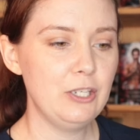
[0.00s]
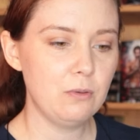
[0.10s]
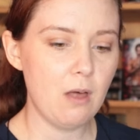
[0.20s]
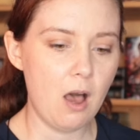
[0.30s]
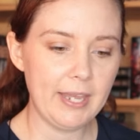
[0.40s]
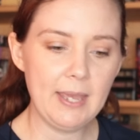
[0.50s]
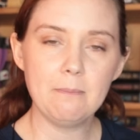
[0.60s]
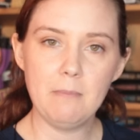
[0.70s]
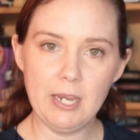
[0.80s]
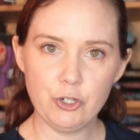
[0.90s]
You log
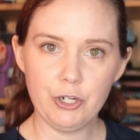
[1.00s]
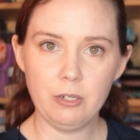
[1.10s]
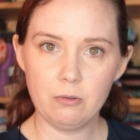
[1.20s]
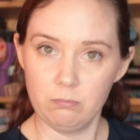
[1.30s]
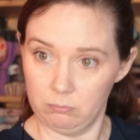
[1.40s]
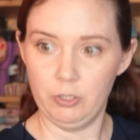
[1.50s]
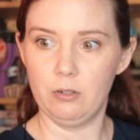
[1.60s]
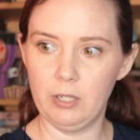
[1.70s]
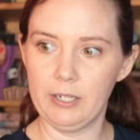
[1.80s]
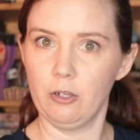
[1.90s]
it, make sure you
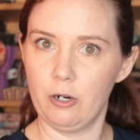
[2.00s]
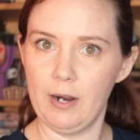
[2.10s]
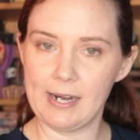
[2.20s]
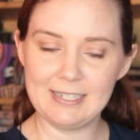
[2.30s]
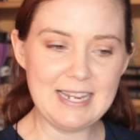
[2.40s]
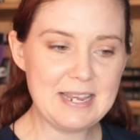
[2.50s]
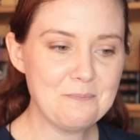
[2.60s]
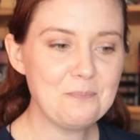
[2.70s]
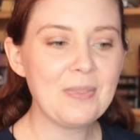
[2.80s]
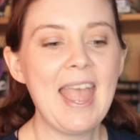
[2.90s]
click the correct team,